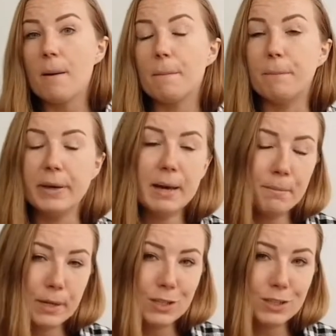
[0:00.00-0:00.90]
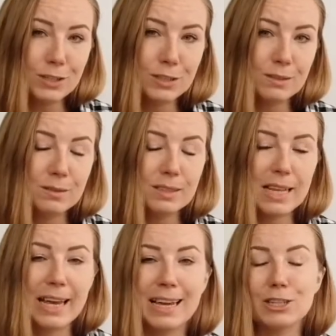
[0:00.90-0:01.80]
be ambitious,
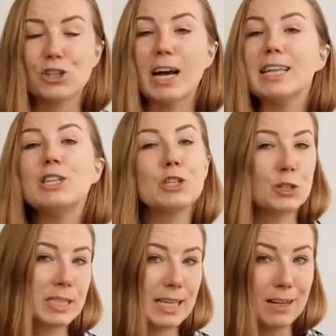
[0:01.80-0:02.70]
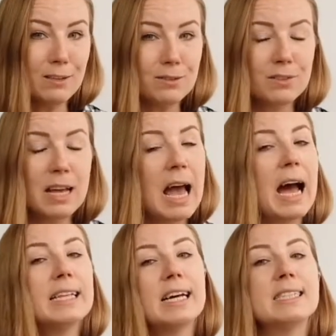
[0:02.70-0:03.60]
like challenge yourself,
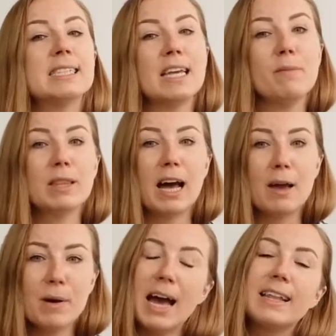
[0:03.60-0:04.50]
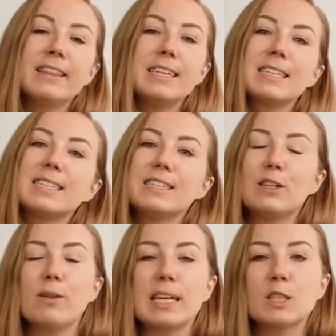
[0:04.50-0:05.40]
and at the same time add this, you
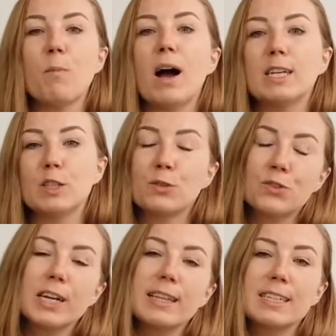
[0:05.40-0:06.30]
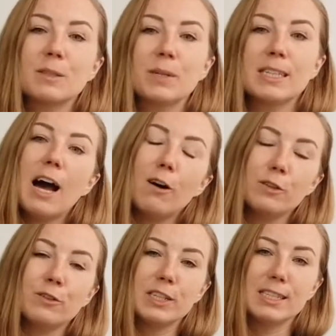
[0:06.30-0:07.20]
know, like spice of realism, and out
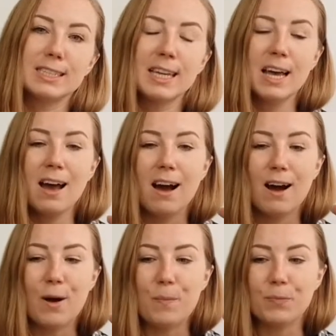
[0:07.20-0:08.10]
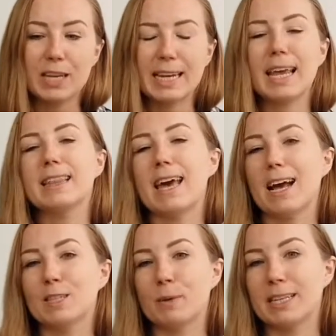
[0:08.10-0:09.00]
of this create the
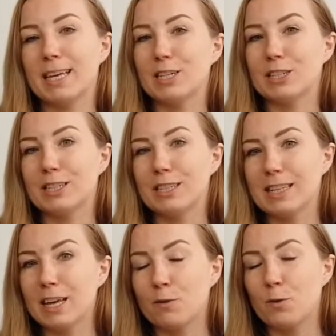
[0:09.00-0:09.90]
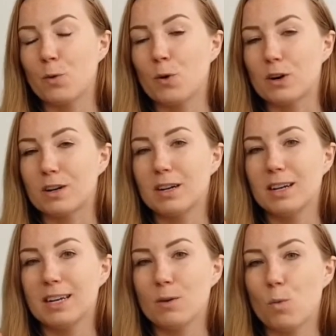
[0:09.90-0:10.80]
expectation like for
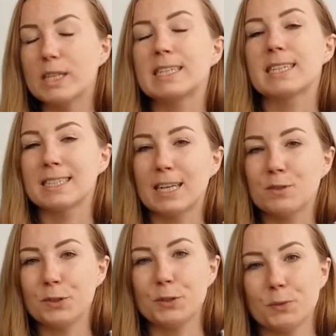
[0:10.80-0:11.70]
what is success for you.